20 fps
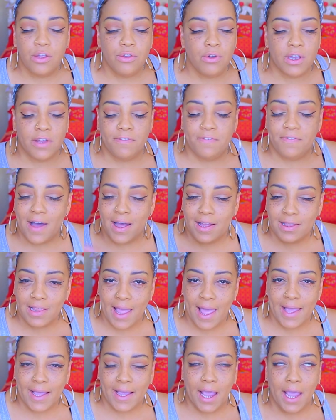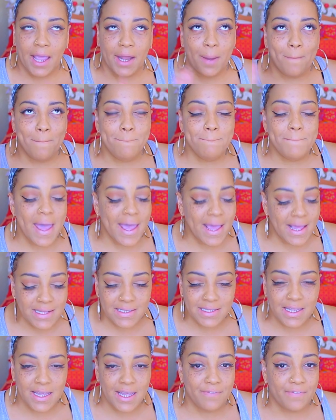you can find like an
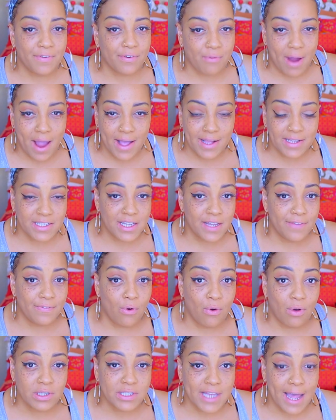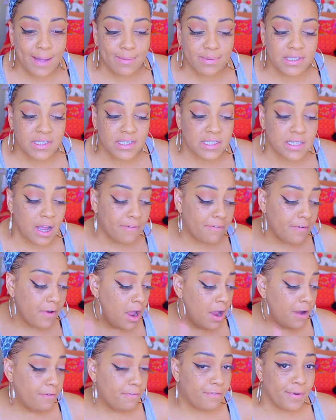amazing variety of all types of stuff,
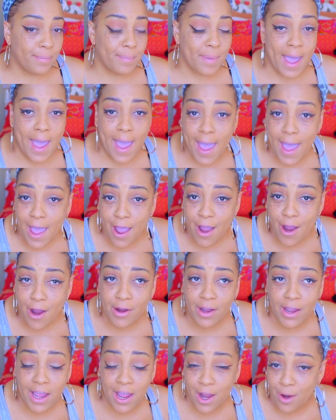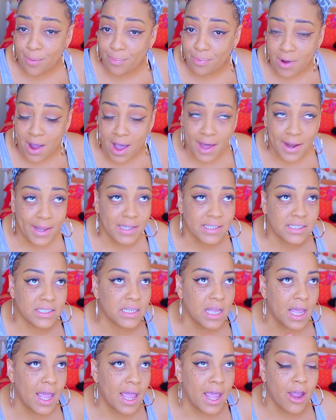from hair care products
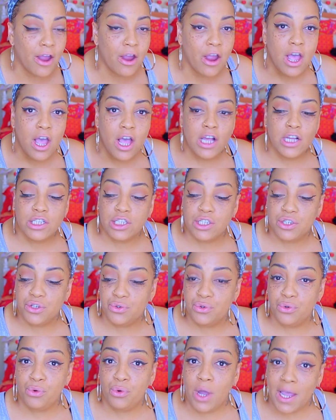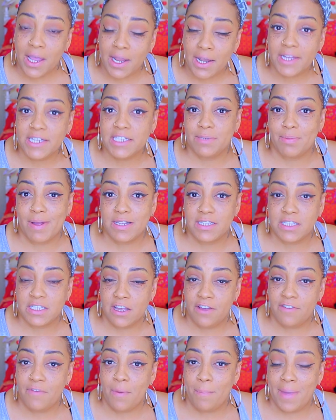to hair to
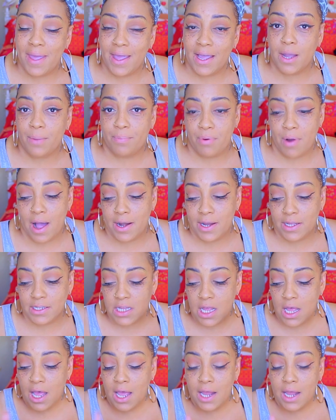inexpensive makeup products.